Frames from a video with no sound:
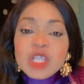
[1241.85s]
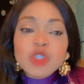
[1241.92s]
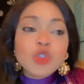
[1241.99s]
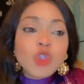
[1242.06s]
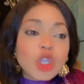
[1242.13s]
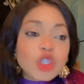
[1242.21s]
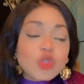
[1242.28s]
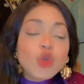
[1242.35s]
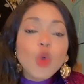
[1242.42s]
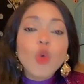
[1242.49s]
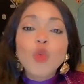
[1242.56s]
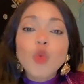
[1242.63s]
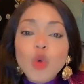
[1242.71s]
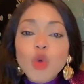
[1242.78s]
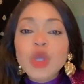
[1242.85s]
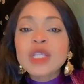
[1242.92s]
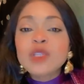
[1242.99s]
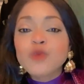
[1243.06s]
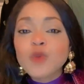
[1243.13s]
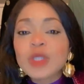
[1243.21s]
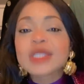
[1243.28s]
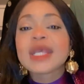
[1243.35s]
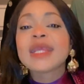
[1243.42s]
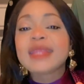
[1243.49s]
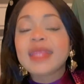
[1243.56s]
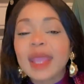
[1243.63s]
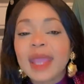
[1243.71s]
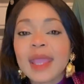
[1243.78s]
It's not who is
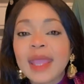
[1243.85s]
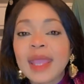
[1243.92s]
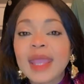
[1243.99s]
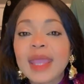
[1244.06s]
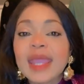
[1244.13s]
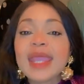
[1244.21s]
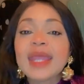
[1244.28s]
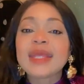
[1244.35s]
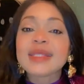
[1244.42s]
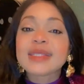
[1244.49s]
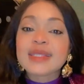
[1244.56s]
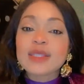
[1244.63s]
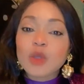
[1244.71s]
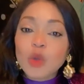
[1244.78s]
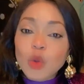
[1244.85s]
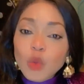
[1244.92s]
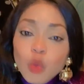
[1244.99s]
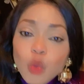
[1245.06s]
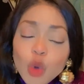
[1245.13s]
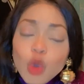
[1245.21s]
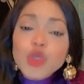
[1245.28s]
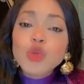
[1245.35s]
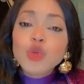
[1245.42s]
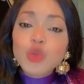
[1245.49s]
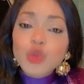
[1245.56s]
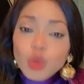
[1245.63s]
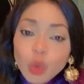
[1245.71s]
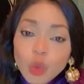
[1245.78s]
voted there. It is who
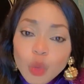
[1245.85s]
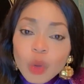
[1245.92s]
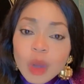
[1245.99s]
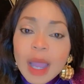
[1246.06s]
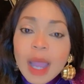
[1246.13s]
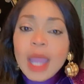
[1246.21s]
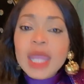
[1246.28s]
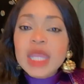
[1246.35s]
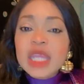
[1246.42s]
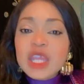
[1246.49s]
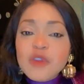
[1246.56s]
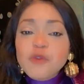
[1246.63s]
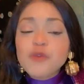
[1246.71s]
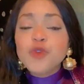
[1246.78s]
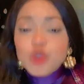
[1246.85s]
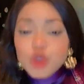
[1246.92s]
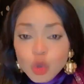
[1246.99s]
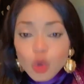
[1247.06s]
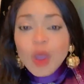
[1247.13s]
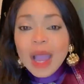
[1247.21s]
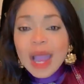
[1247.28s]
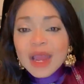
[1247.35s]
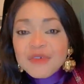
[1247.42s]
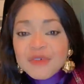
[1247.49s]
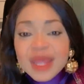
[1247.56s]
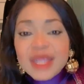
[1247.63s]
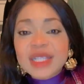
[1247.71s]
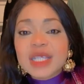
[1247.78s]
you know. If you are
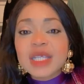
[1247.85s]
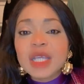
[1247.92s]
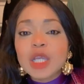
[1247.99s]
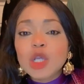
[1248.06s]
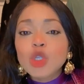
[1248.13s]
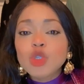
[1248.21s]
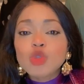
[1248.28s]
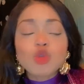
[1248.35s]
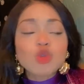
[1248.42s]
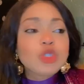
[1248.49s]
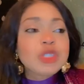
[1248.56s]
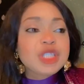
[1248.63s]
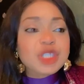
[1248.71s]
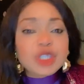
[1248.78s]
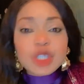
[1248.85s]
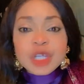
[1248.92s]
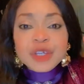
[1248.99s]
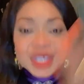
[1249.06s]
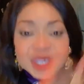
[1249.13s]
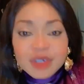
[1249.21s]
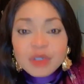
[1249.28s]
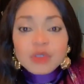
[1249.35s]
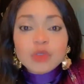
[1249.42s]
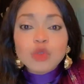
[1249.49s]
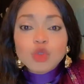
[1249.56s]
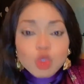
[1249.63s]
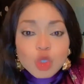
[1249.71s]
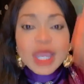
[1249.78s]
ready to
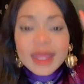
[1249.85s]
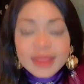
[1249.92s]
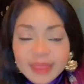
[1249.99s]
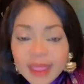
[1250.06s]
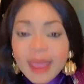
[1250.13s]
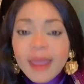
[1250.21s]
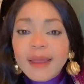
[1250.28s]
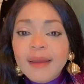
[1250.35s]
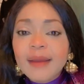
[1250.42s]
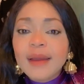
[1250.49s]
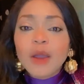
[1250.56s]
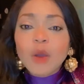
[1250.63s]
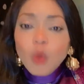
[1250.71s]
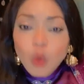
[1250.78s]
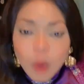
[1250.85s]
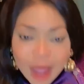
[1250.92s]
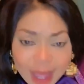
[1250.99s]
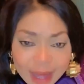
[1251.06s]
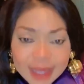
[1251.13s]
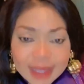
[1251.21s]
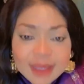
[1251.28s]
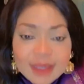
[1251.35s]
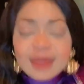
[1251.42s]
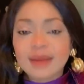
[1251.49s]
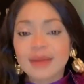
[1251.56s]
kill to get there, why?